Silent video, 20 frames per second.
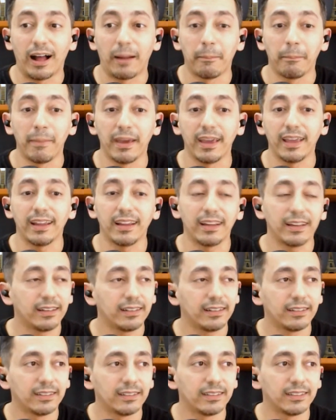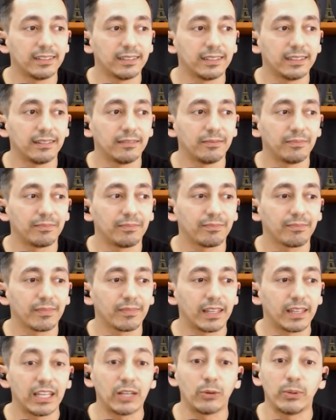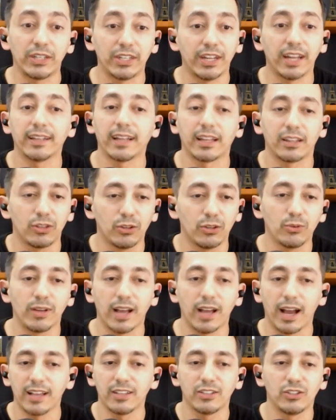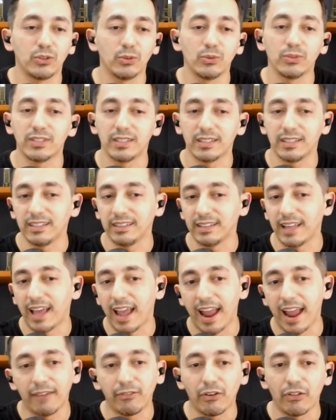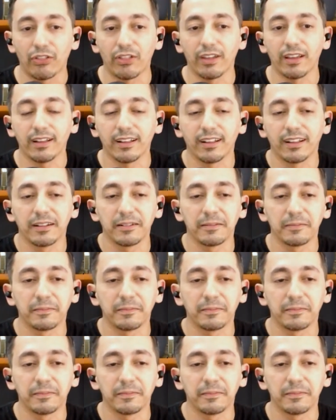a main ingredient that you guys use in everything?